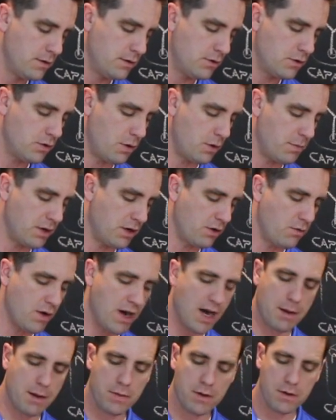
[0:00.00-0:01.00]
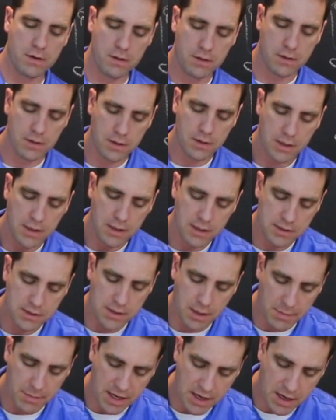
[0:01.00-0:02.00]
So I'm gonna grab
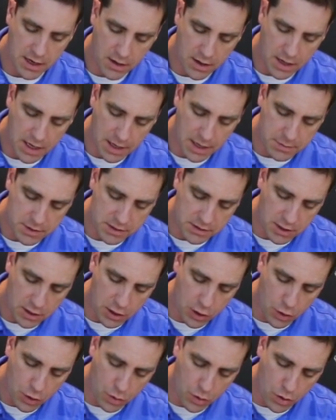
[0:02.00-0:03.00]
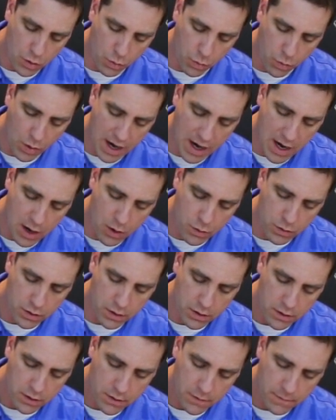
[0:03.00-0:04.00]
some here and I'm just gonna go
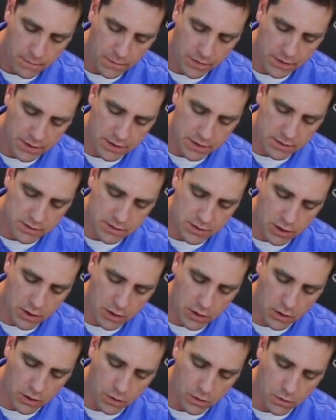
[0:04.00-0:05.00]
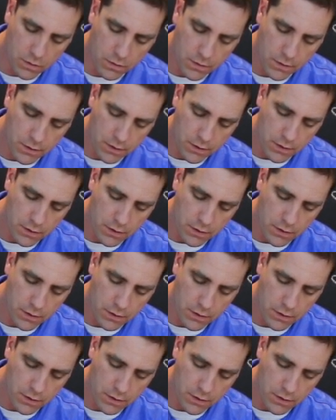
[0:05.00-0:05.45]
around the circle,